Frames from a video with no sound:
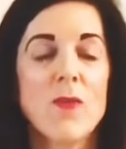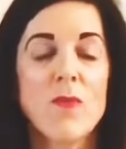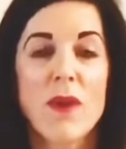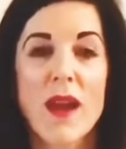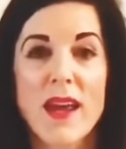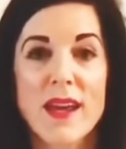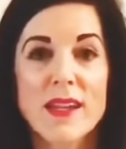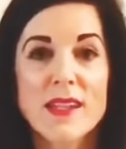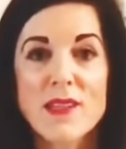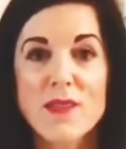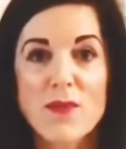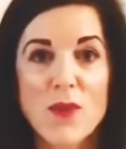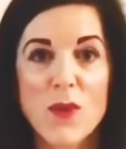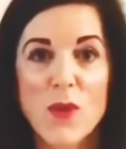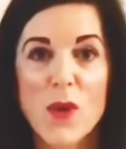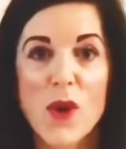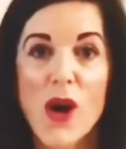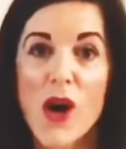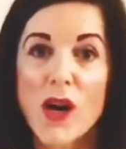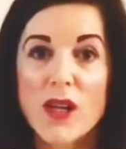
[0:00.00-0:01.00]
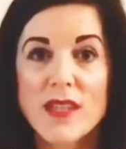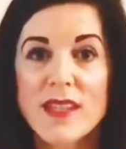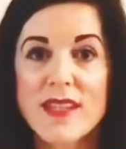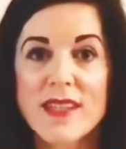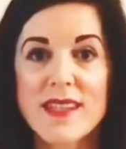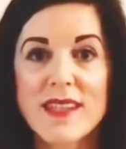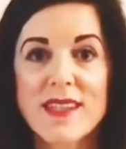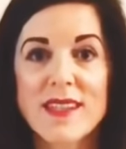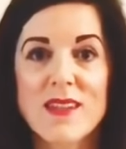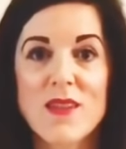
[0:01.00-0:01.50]
place for
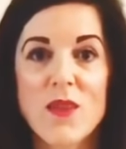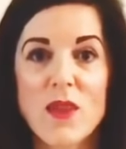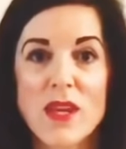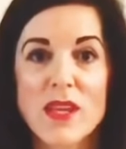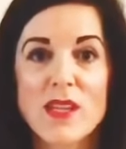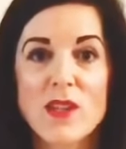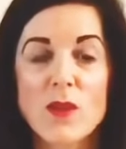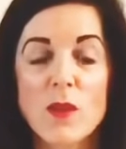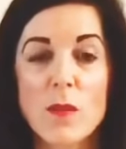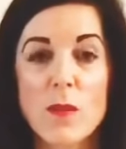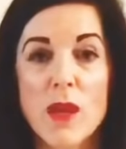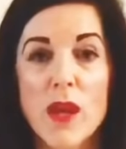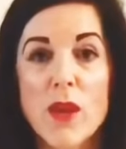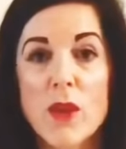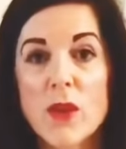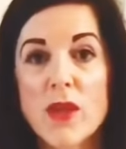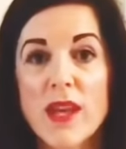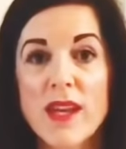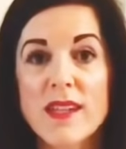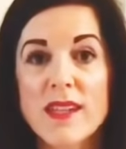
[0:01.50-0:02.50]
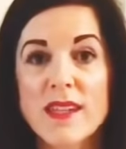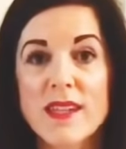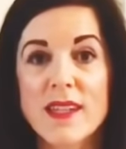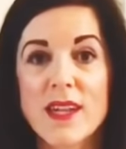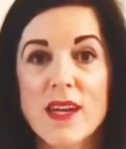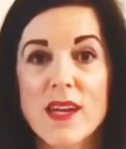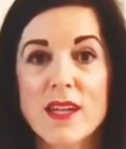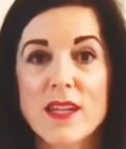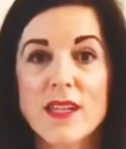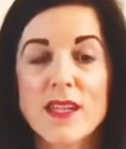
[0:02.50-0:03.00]
artists and things to upload their
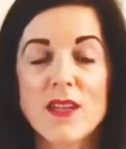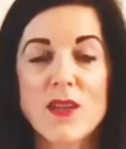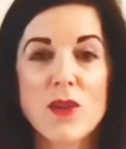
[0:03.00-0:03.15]
designs,